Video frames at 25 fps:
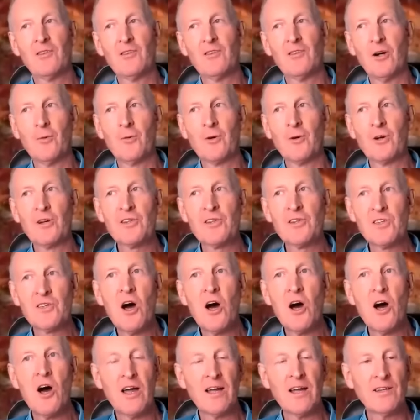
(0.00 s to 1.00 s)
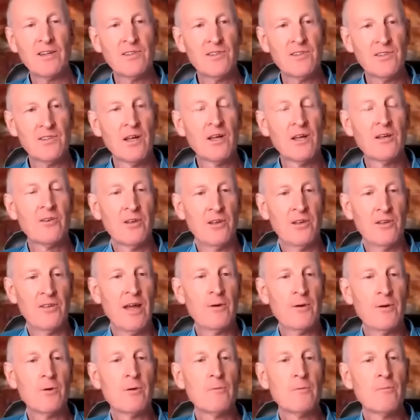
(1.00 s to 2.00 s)
that were signs that
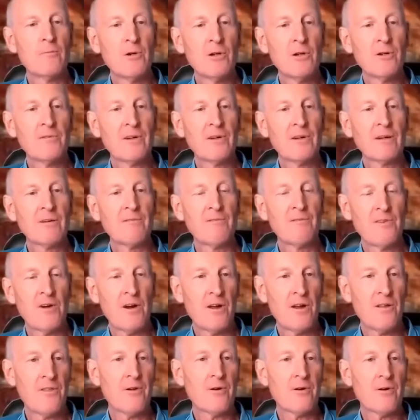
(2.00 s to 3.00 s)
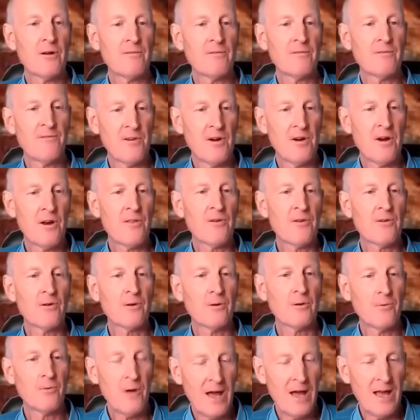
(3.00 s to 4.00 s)
they were moving further and further
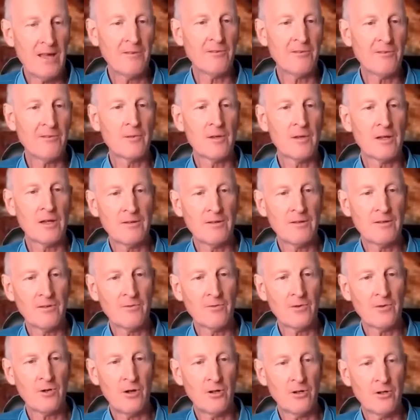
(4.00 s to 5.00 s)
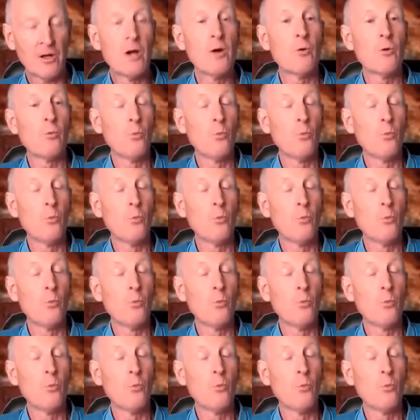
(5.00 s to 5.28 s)
away from the love of God.